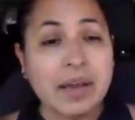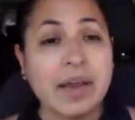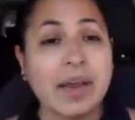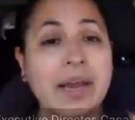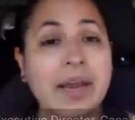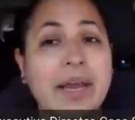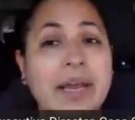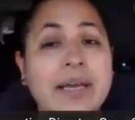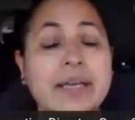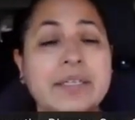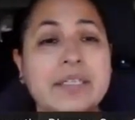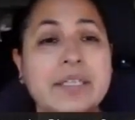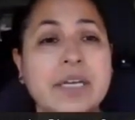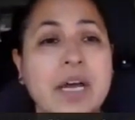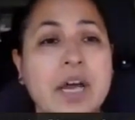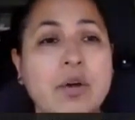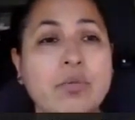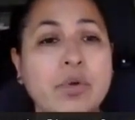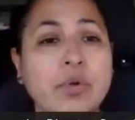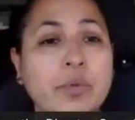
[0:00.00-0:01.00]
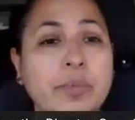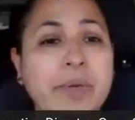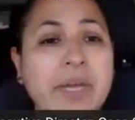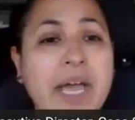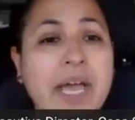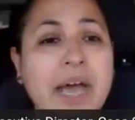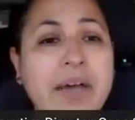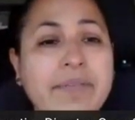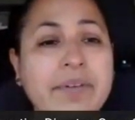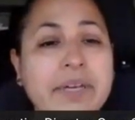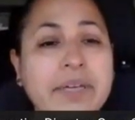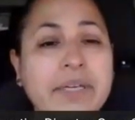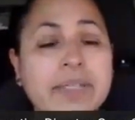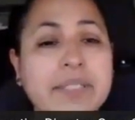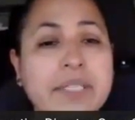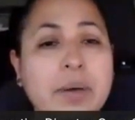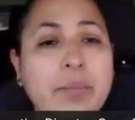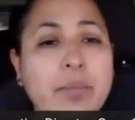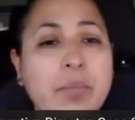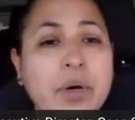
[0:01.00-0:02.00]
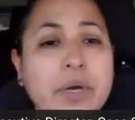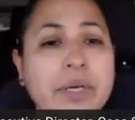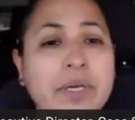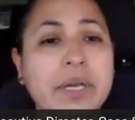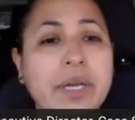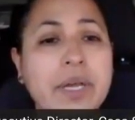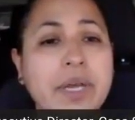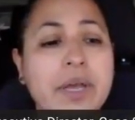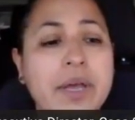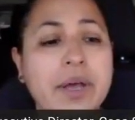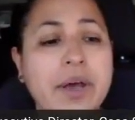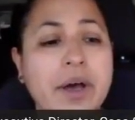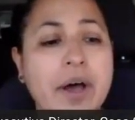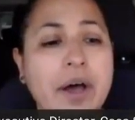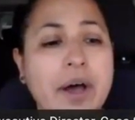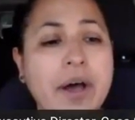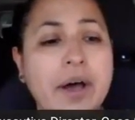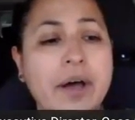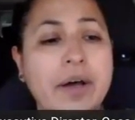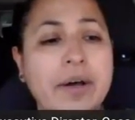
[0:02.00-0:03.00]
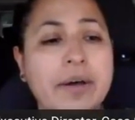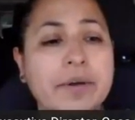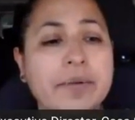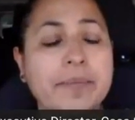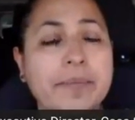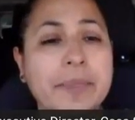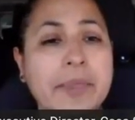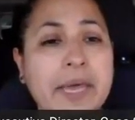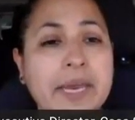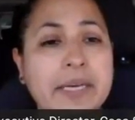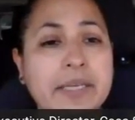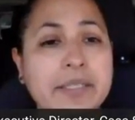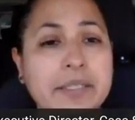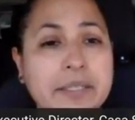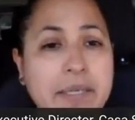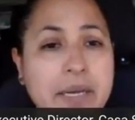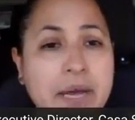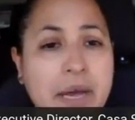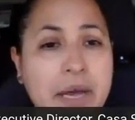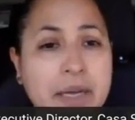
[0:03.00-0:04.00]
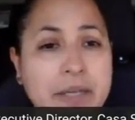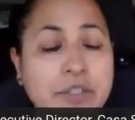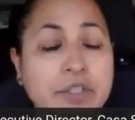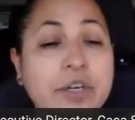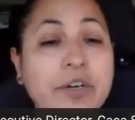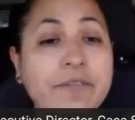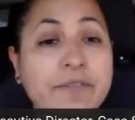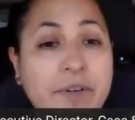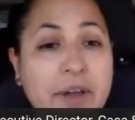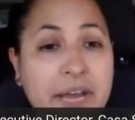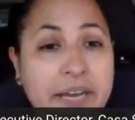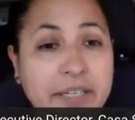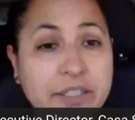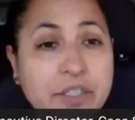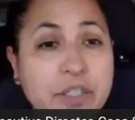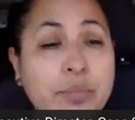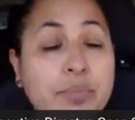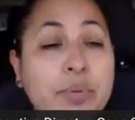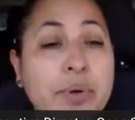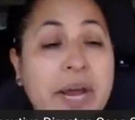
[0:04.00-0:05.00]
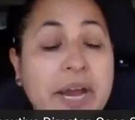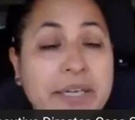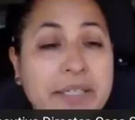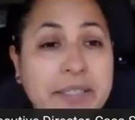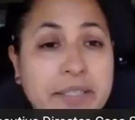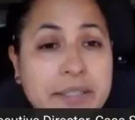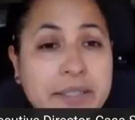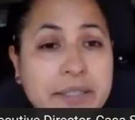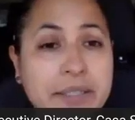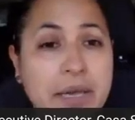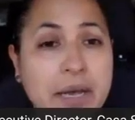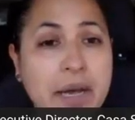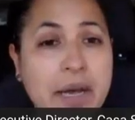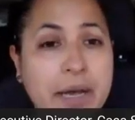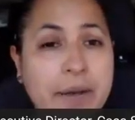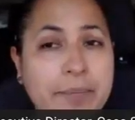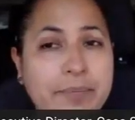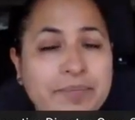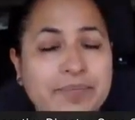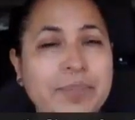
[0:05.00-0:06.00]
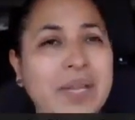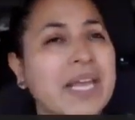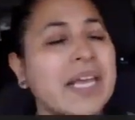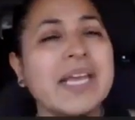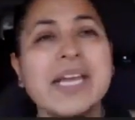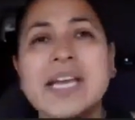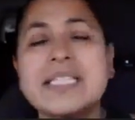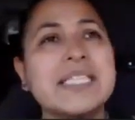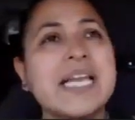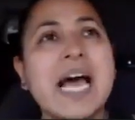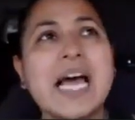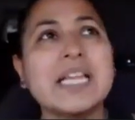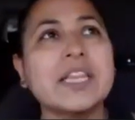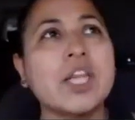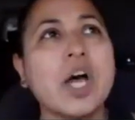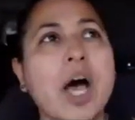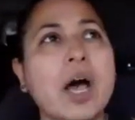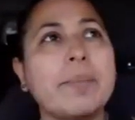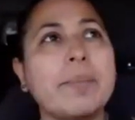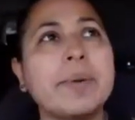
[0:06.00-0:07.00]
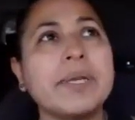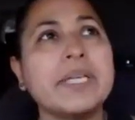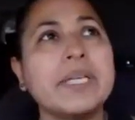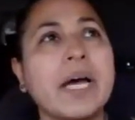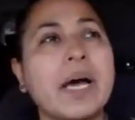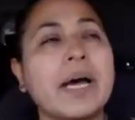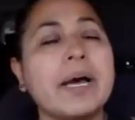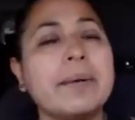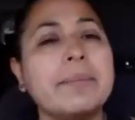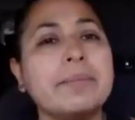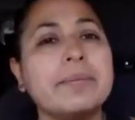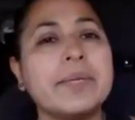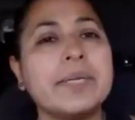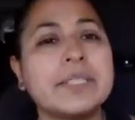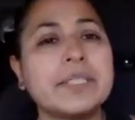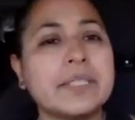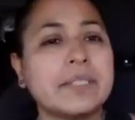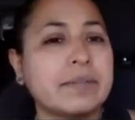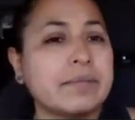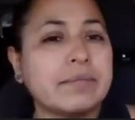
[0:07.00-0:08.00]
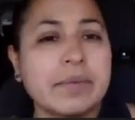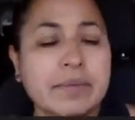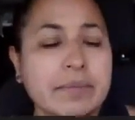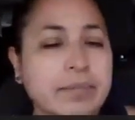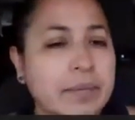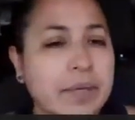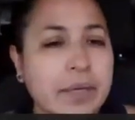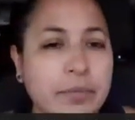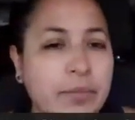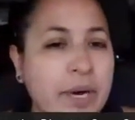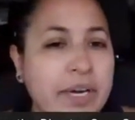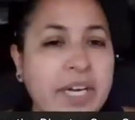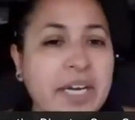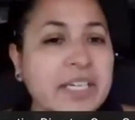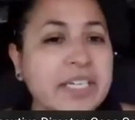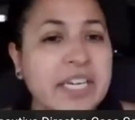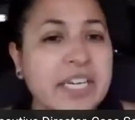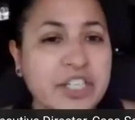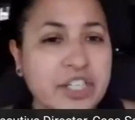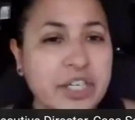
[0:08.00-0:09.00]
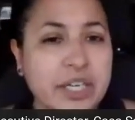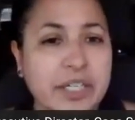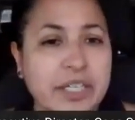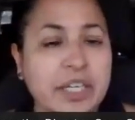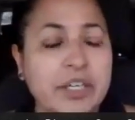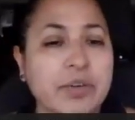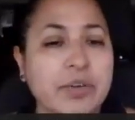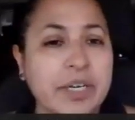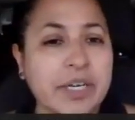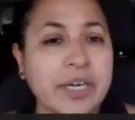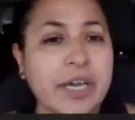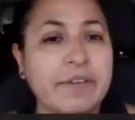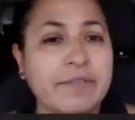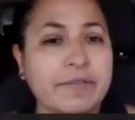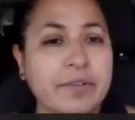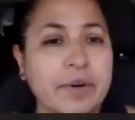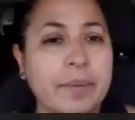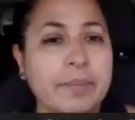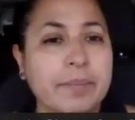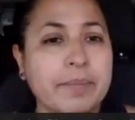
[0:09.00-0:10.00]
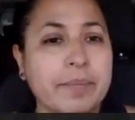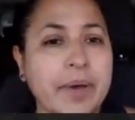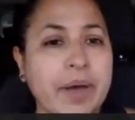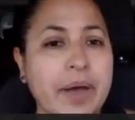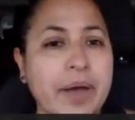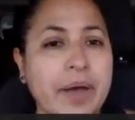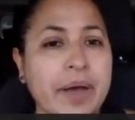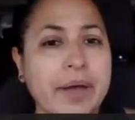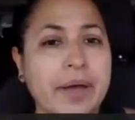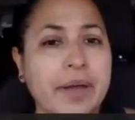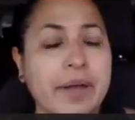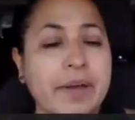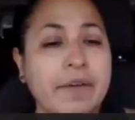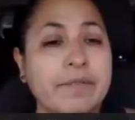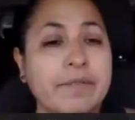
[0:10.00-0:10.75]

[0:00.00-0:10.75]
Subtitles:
and we will be having someone that is certified to practice. It's not law, but it's a recognition that you can get from the